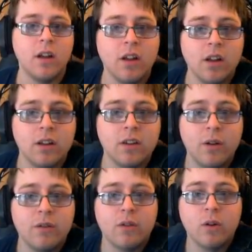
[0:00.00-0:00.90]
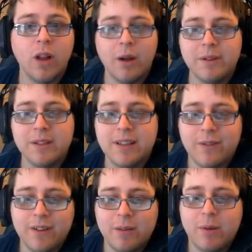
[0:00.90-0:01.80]
So overall, I would
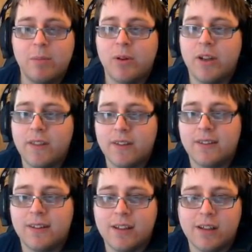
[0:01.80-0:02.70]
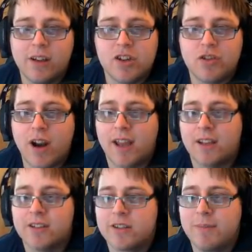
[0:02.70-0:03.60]
definitely be putting this in
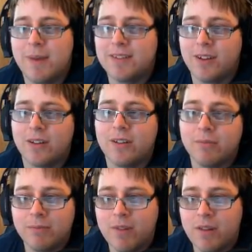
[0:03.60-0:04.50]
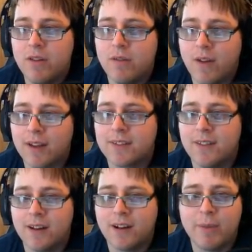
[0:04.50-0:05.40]
Dragon, just based on the few facts
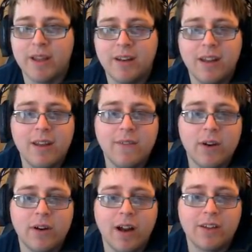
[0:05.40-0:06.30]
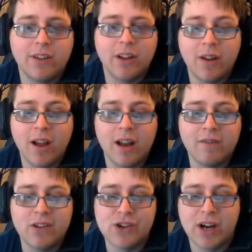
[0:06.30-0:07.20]
there. I mean, even her art style can kind of
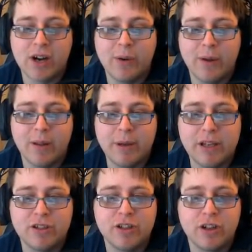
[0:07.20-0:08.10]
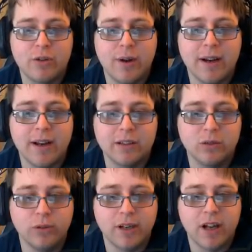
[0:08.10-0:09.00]
fit Dragon quite well. I mean, she's got quite a
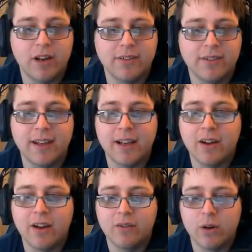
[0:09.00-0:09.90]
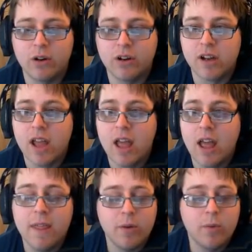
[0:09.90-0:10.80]
glory kind of aesthetic going for her, and
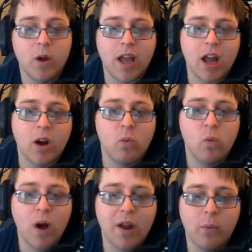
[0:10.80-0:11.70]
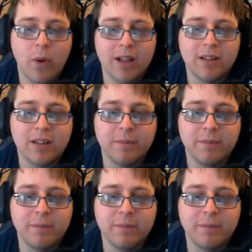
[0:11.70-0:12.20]
that would work out quite well.